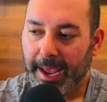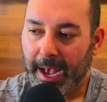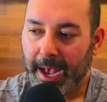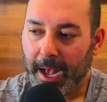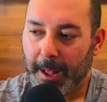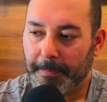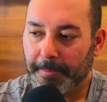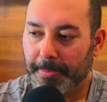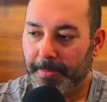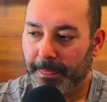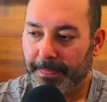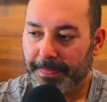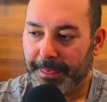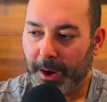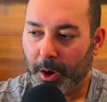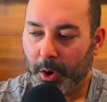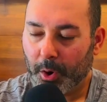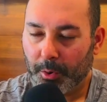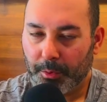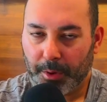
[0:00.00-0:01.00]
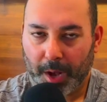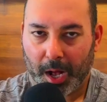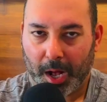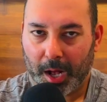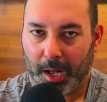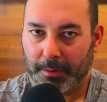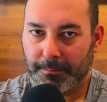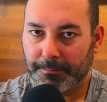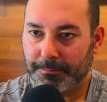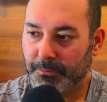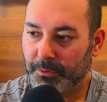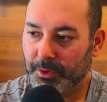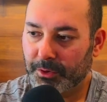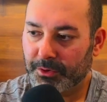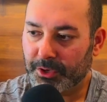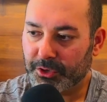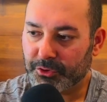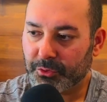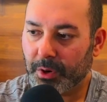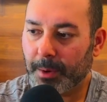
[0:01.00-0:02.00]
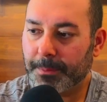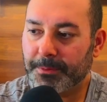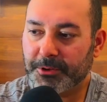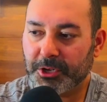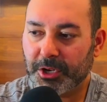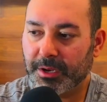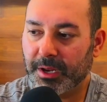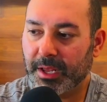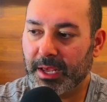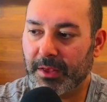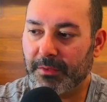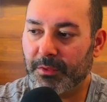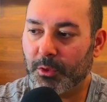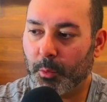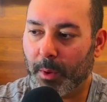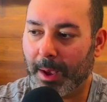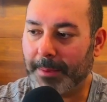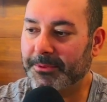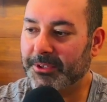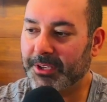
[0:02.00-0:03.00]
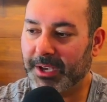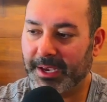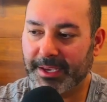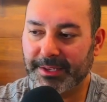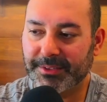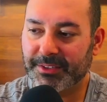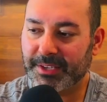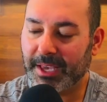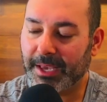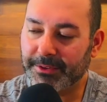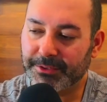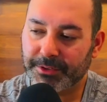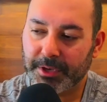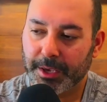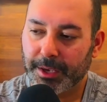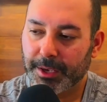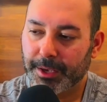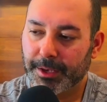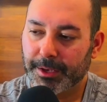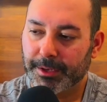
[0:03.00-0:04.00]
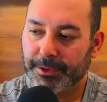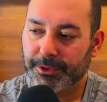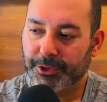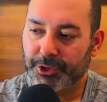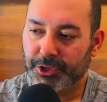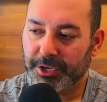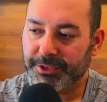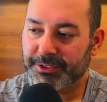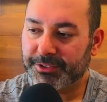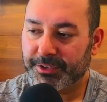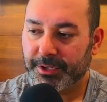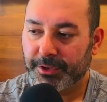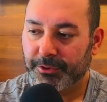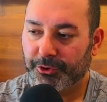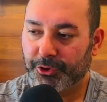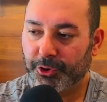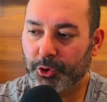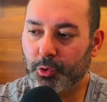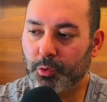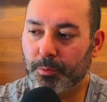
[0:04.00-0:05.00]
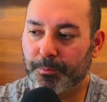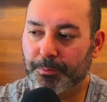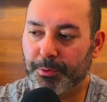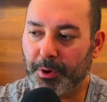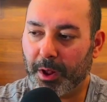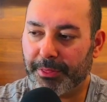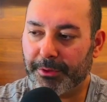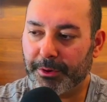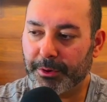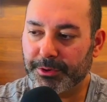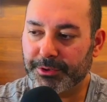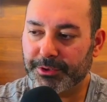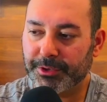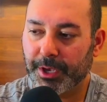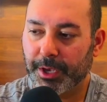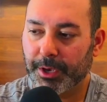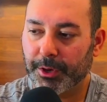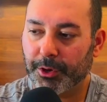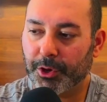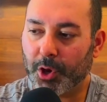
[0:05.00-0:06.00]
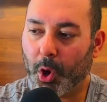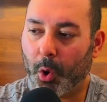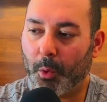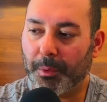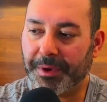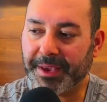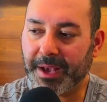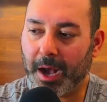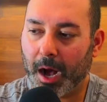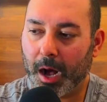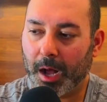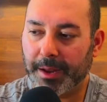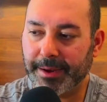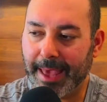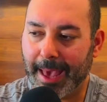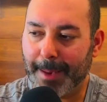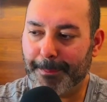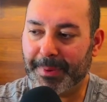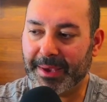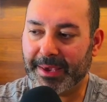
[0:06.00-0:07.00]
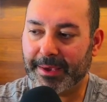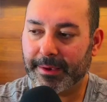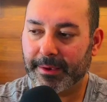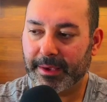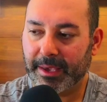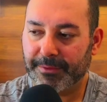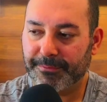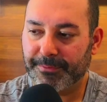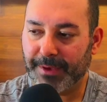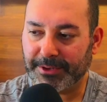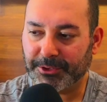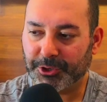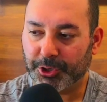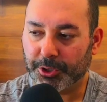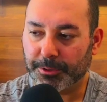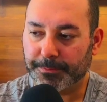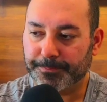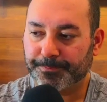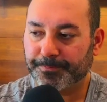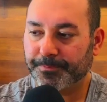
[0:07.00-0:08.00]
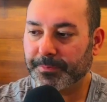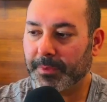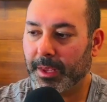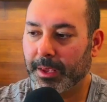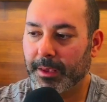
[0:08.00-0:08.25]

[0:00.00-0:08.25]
And their description in the website says, just two brothers going on epic adventure.